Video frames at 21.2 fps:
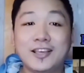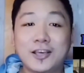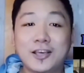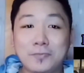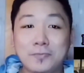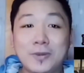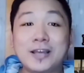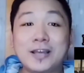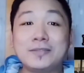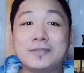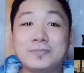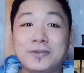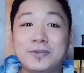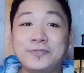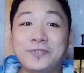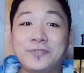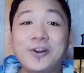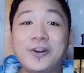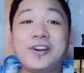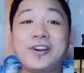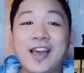But
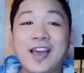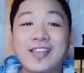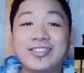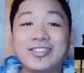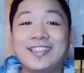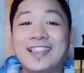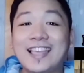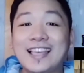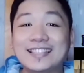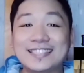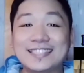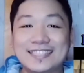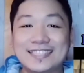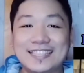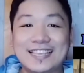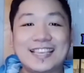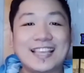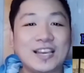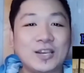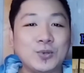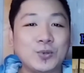before that, let's take
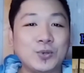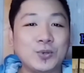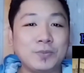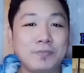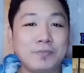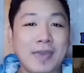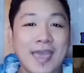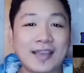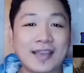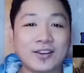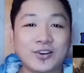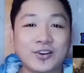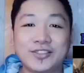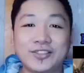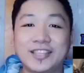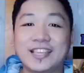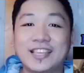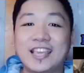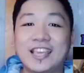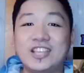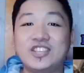a look back on the
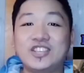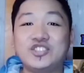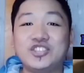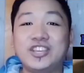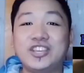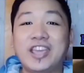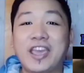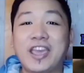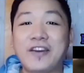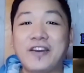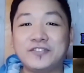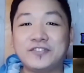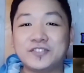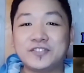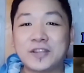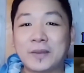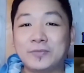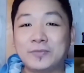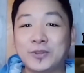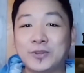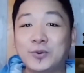KGF
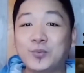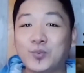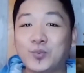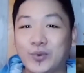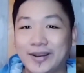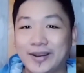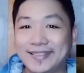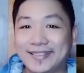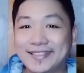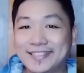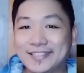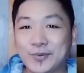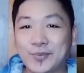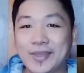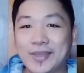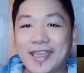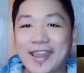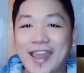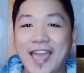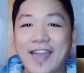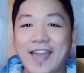Chapter 1 so we
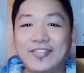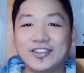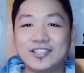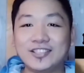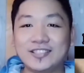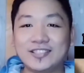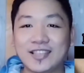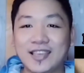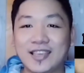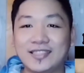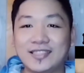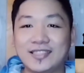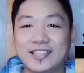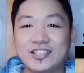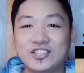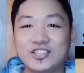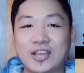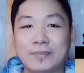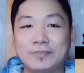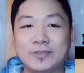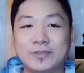can understand the
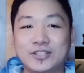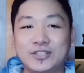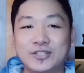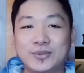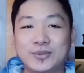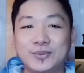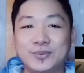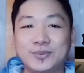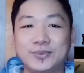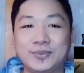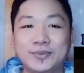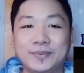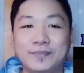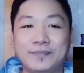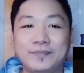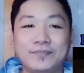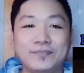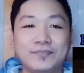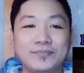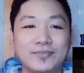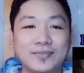Chapter 2.
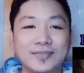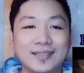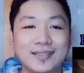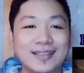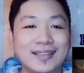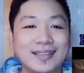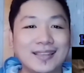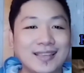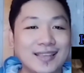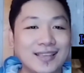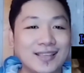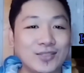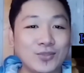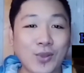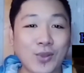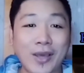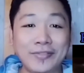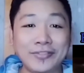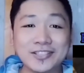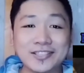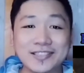To
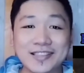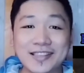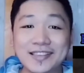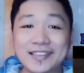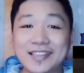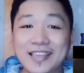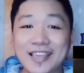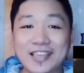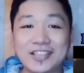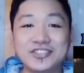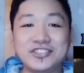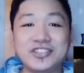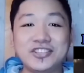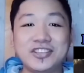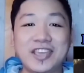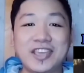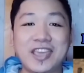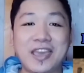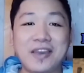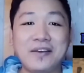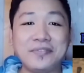understand
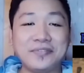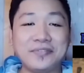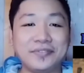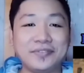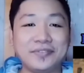KGF,